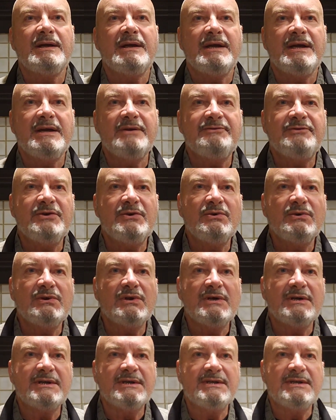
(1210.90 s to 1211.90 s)
If you
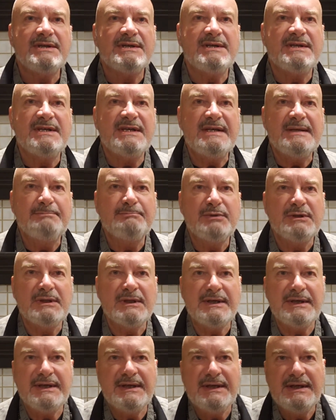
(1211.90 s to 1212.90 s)
looked
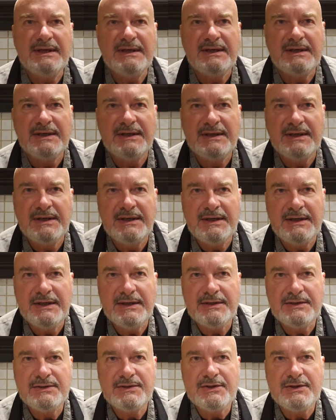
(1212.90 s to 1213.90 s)
deeply
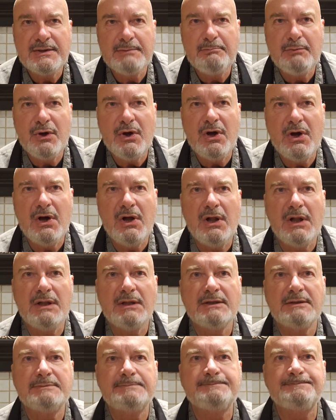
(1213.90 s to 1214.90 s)
into the
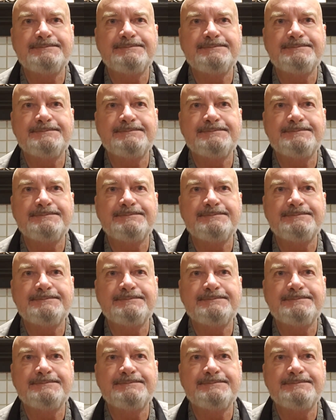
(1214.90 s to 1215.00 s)
ball,